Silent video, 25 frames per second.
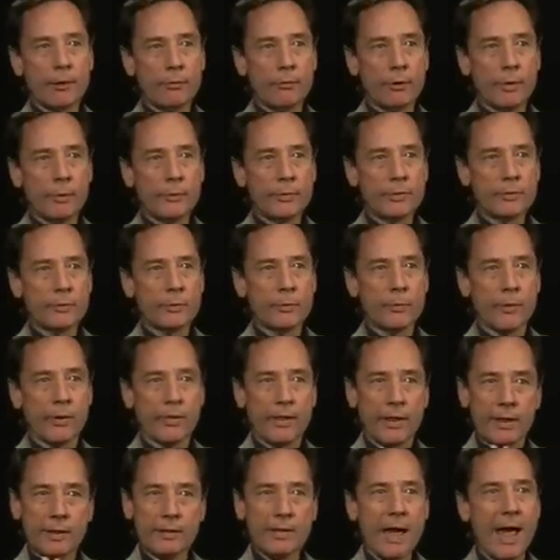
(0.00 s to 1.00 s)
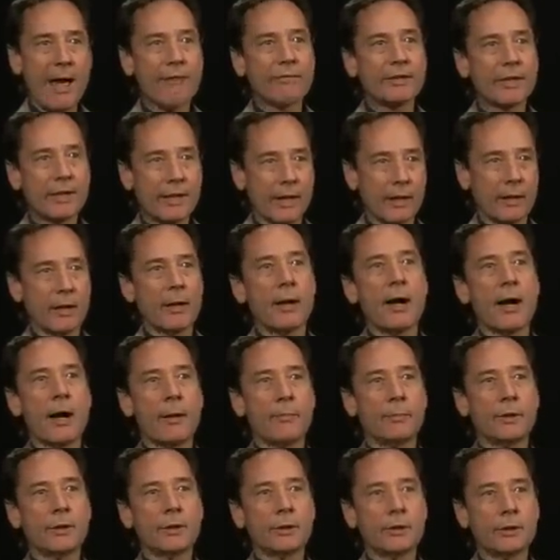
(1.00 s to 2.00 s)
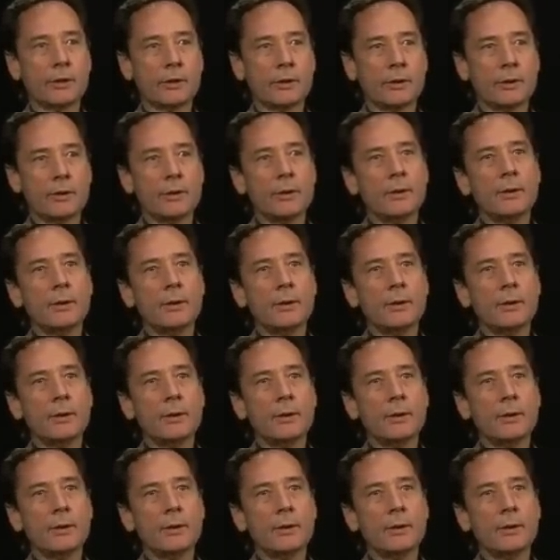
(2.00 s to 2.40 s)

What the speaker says: groups where things have to get accomplished.